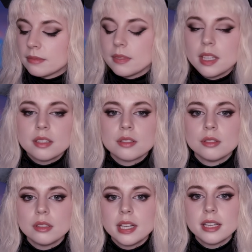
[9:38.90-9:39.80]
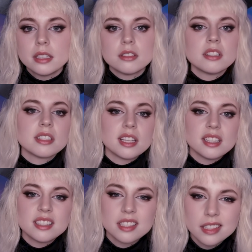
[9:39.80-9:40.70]
Yes, no, I understand
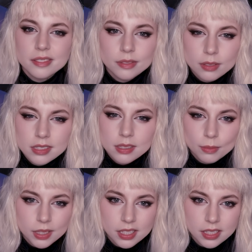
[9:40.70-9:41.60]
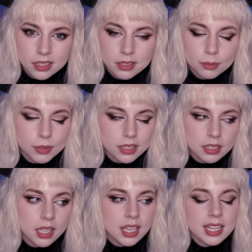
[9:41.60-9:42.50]
it's a gift for somebody else, but
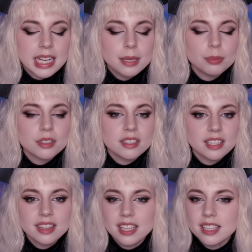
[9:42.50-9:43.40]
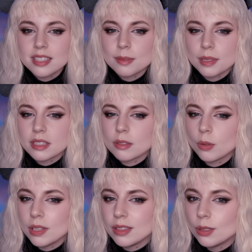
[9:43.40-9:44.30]
I personally think it smells
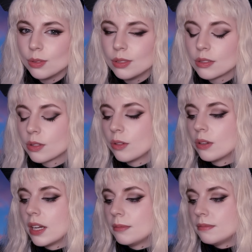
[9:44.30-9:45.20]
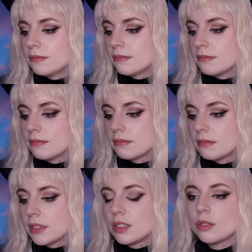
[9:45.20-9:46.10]
quite good, so,
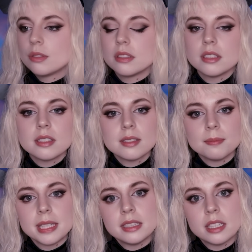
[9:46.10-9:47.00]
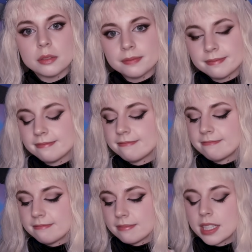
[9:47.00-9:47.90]
this is mine now.
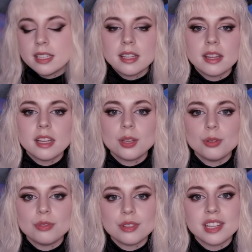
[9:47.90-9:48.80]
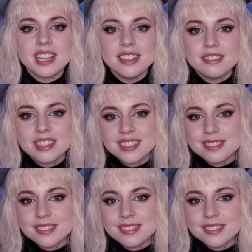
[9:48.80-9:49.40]
Thank you for the gift.